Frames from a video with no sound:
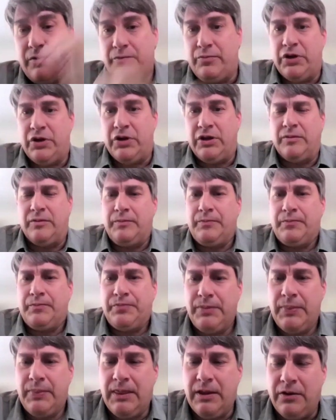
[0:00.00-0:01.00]
but
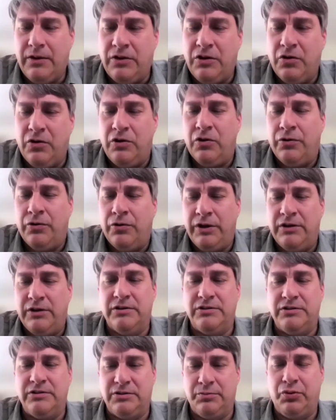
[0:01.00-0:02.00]
you'll need
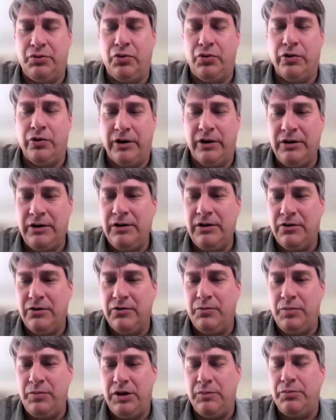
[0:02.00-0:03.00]
the support of
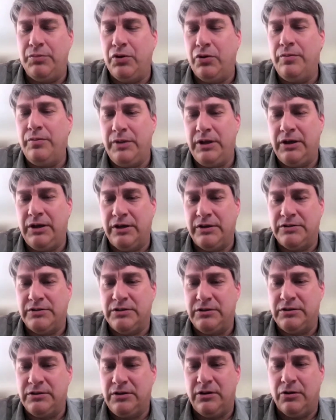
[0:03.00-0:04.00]
people,
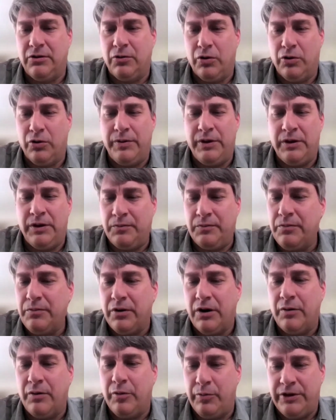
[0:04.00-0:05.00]
because there will be
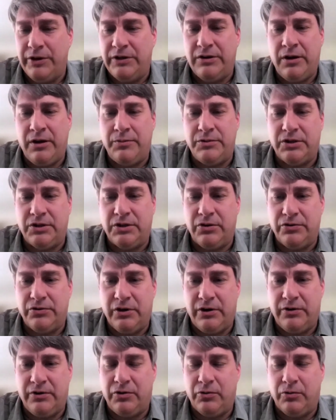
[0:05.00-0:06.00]
probably times it goes
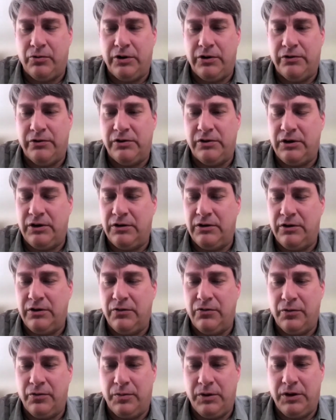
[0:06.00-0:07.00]
off the rails like it did
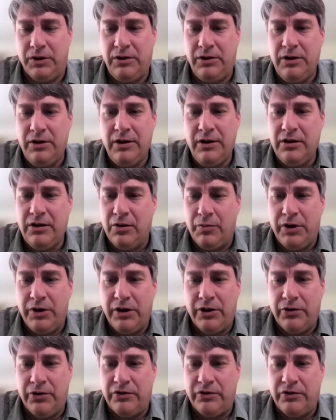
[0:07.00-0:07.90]
for me. There'll be other